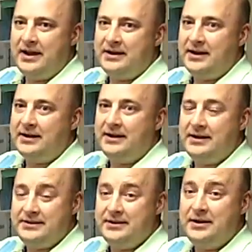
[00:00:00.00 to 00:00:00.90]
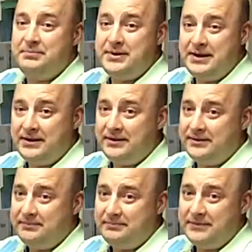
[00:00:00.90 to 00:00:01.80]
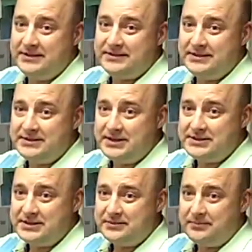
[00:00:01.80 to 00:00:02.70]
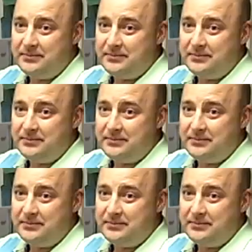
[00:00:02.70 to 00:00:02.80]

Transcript: And I'd like to appeal this decision.